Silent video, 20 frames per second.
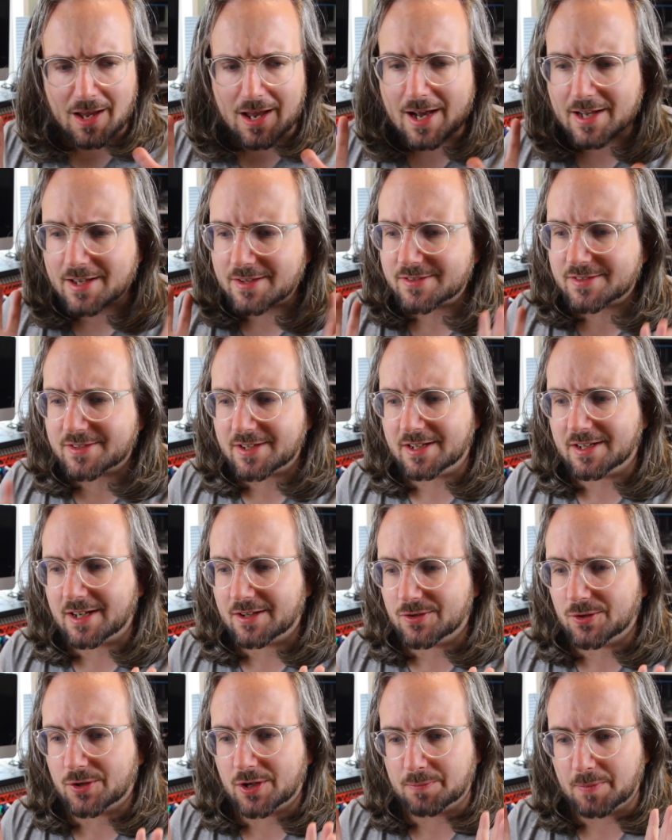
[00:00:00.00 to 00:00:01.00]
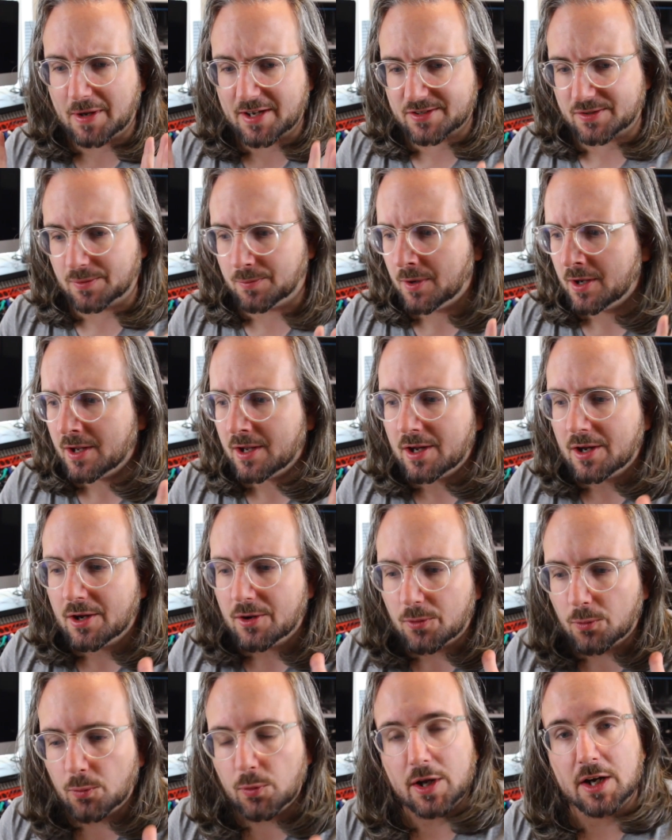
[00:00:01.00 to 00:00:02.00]
I can see that you can make some
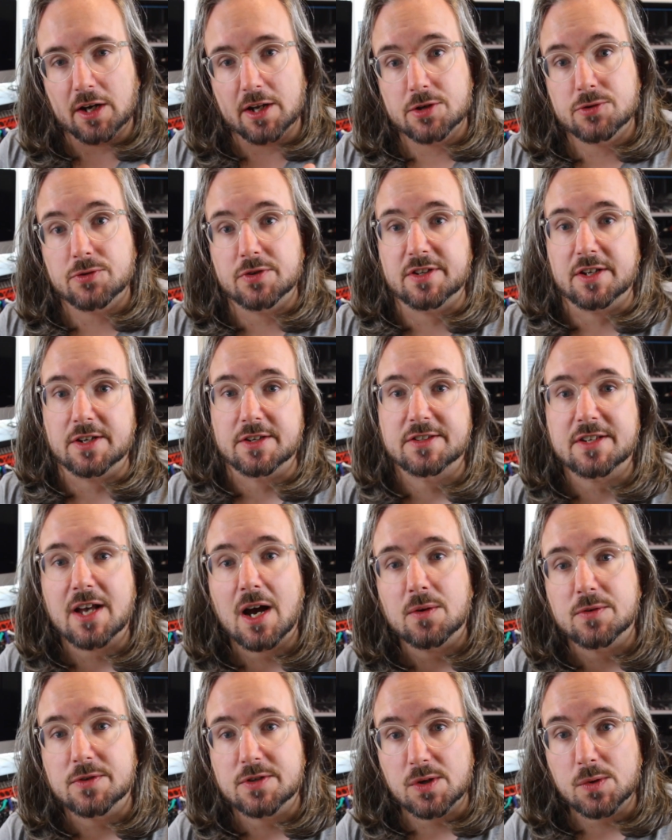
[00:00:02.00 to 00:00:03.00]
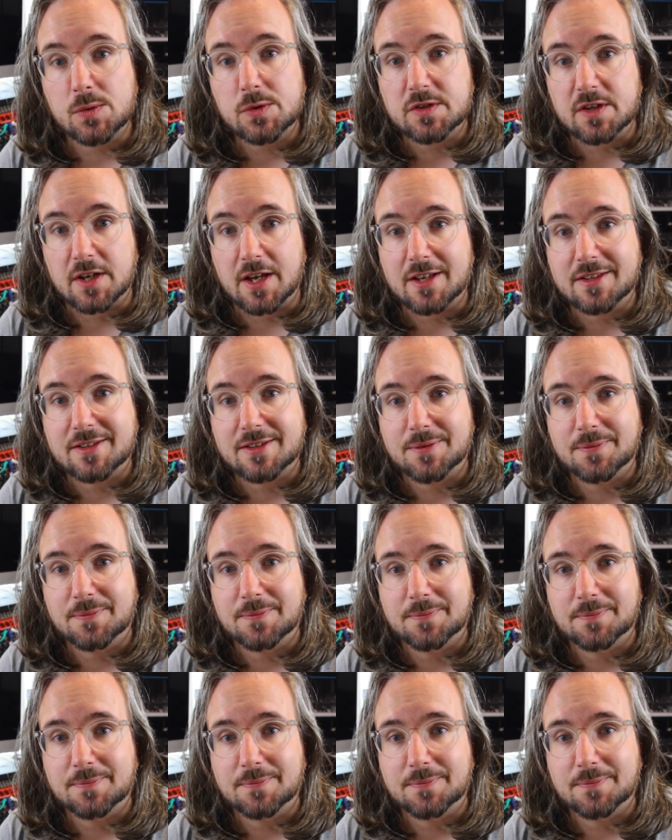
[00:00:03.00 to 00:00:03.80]
really interesting sounds using it.